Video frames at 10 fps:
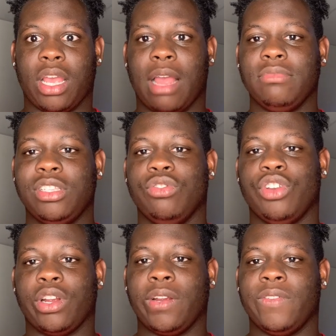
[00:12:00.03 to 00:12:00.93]
I'm still
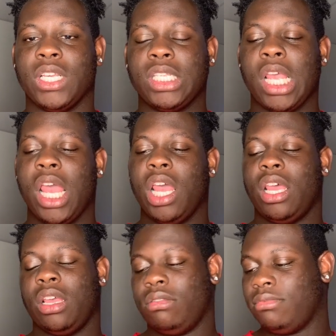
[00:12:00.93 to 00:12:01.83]
nervous.
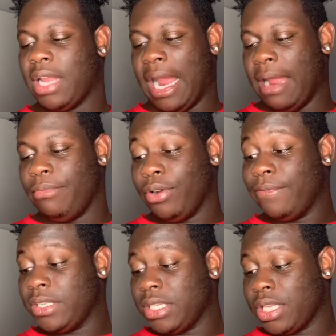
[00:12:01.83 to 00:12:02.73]
I'm
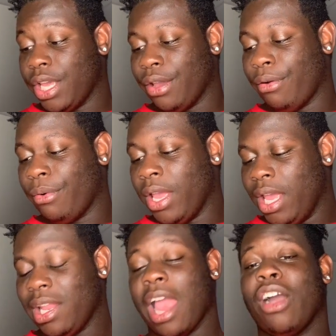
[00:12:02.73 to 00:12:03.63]
nervous as hell.
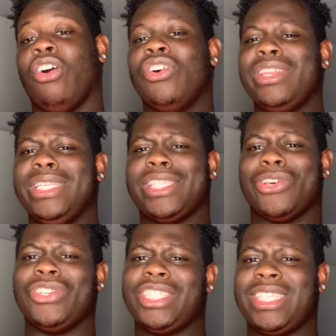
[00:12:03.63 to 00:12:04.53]
Like, all these
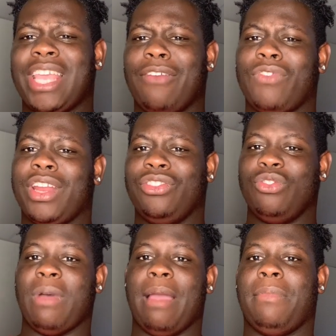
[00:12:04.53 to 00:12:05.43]
thoughts just kept running
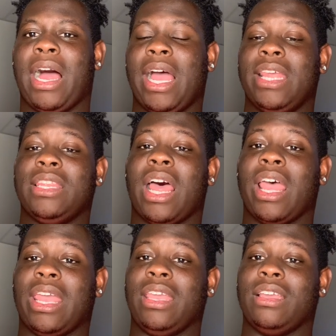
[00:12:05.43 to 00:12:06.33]
through my mind,
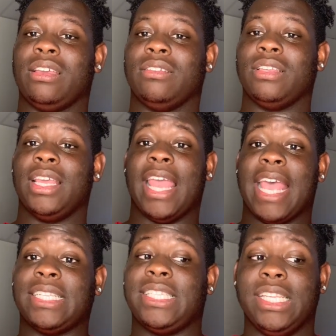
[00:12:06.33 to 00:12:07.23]
like,
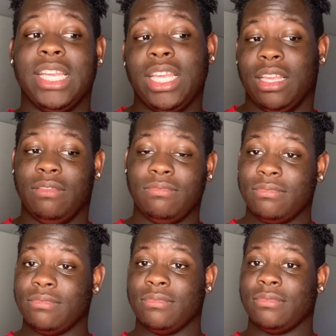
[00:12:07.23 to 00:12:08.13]
STD.
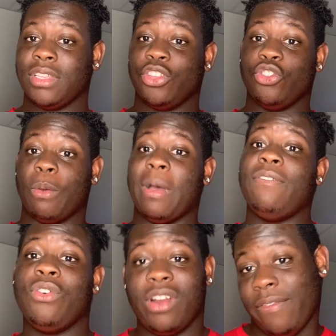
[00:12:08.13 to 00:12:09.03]
Your
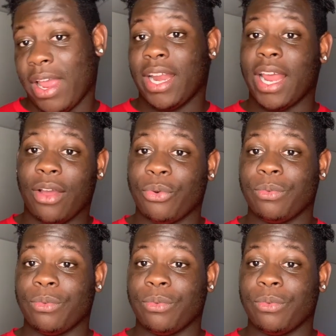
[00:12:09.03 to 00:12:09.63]
mother gonna find out.